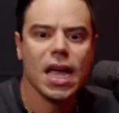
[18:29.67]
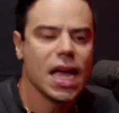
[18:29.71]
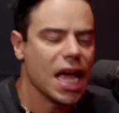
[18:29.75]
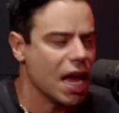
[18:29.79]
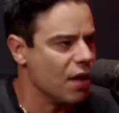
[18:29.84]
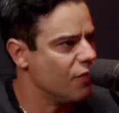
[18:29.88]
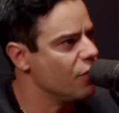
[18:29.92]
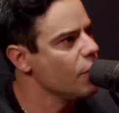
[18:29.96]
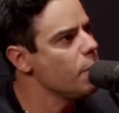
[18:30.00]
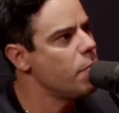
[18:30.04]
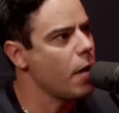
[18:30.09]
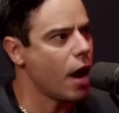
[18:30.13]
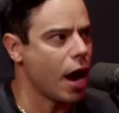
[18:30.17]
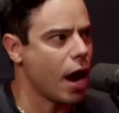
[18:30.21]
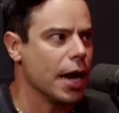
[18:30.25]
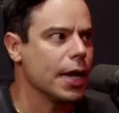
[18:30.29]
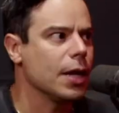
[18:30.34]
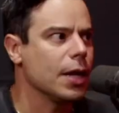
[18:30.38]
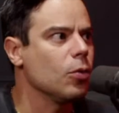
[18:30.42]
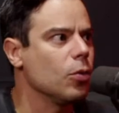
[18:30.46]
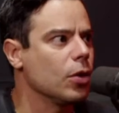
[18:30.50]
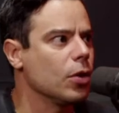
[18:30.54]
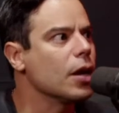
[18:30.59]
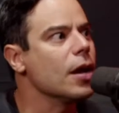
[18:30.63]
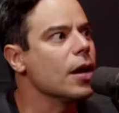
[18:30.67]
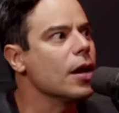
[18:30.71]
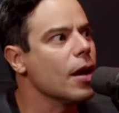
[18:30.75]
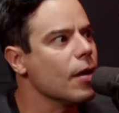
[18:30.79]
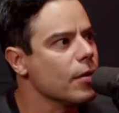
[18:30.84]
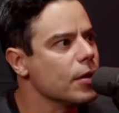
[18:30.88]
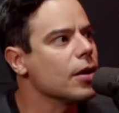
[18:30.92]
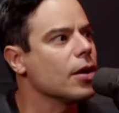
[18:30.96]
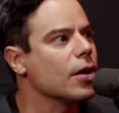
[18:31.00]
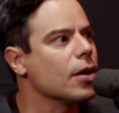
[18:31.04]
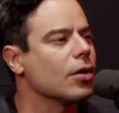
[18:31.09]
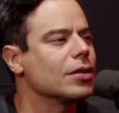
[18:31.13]
everybody, we're gonna,
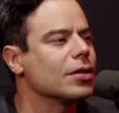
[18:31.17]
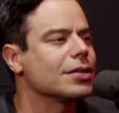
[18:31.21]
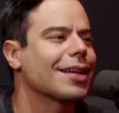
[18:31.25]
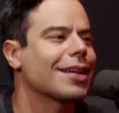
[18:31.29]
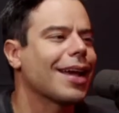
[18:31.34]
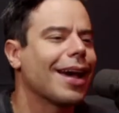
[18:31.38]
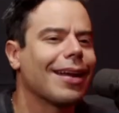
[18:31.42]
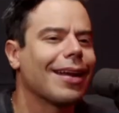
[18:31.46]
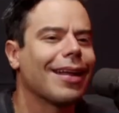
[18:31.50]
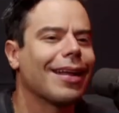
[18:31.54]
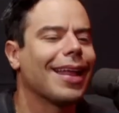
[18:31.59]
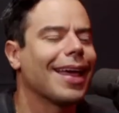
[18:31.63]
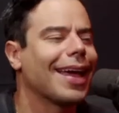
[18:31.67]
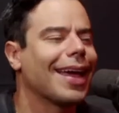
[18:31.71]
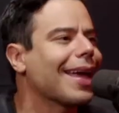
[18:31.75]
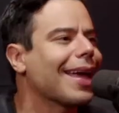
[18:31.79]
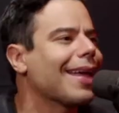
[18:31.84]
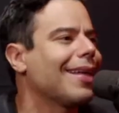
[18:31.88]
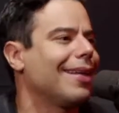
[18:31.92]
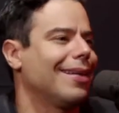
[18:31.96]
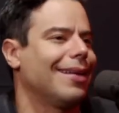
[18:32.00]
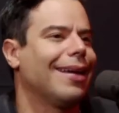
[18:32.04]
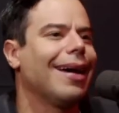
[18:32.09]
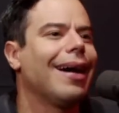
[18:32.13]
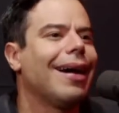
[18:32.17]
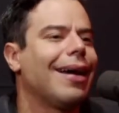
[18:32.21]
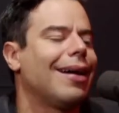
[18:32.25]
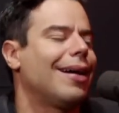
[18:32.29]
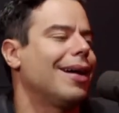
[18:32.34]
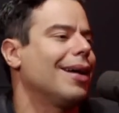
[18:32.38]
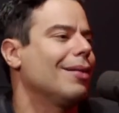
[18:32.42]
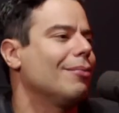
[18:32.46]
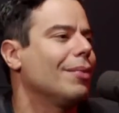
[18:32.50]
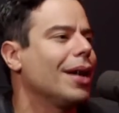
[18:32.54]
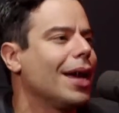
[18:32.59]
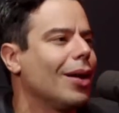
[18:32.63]
it's kind of like, all
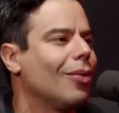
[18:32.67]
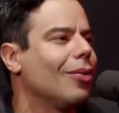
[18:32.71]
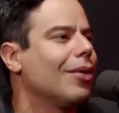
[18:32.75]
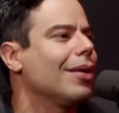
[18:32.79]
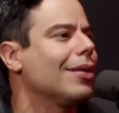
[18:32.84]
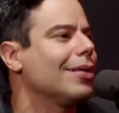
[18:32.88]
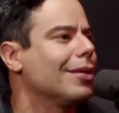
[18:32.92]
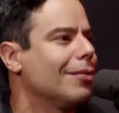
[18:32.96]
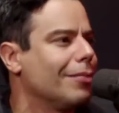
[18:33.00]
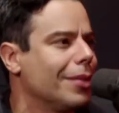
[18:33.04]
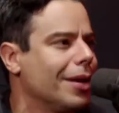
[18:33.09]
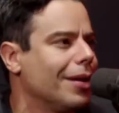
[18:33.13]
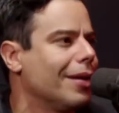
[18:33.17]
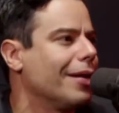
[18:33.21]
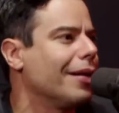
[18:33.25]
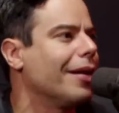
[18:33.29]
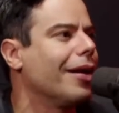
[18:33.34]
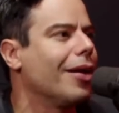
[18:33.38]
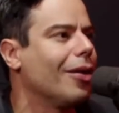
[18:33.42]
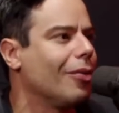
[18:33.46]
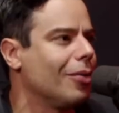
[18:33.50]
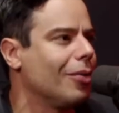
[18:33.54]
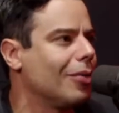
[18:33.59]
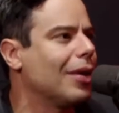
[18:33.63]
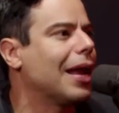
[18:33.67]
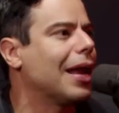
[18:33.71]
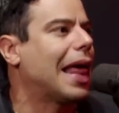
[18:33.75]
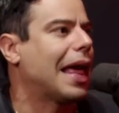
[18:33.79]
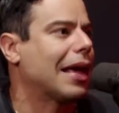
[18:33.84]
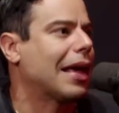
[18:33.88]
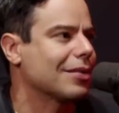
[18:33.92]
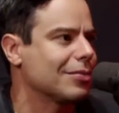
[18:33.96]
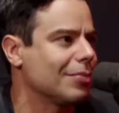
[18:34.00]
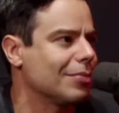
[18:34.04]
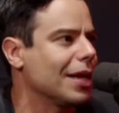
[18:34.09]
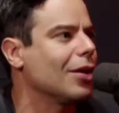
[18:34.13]
right, man, we're in the middle of nowhere,
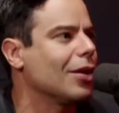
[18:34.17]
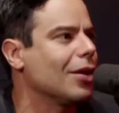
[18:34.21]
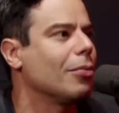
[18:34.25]
relax, man.